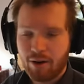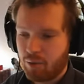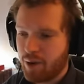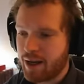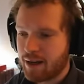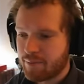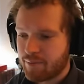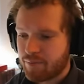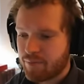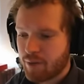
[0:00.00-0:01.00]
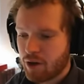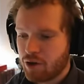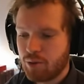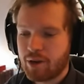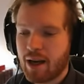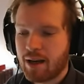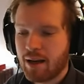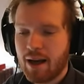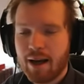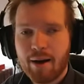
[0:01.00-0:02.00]
or a wing, you will get
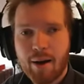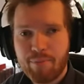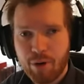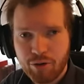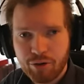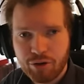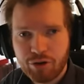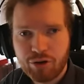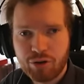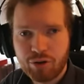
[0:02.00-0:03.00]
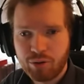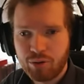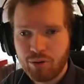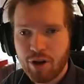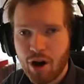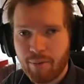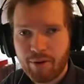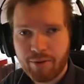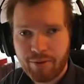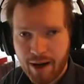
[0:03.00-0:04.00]
a bonus to the
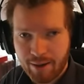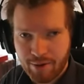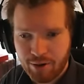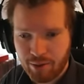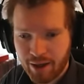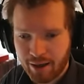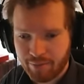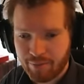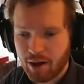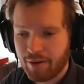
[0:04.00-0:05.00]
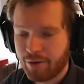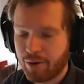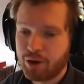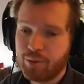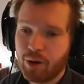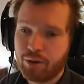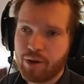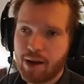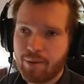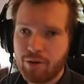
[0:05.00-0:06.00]
number of fragments you will get. And of course, you will also
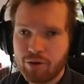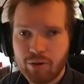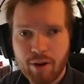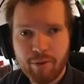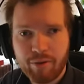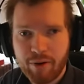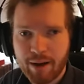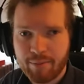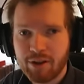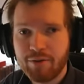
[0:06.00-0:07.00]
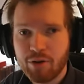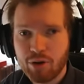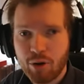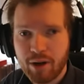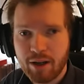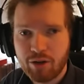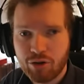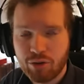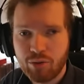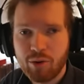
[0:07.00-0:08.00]
get a bonus to the number of fragments if you go
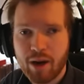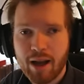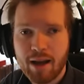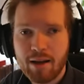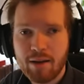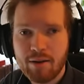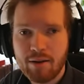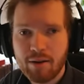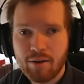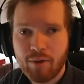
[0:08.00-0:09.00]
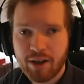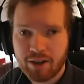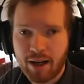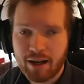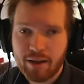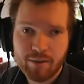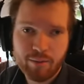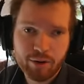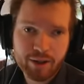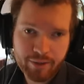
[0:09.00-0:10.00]
into a rest site. And the
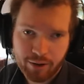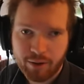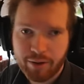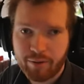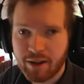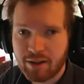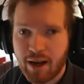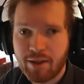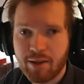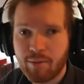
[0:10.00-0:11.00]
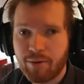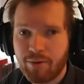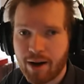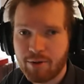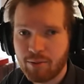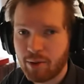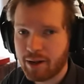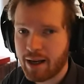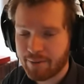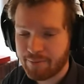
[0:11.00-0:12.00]
more difficult the rest site, the more fragments you will
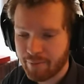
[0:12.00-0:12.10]
get.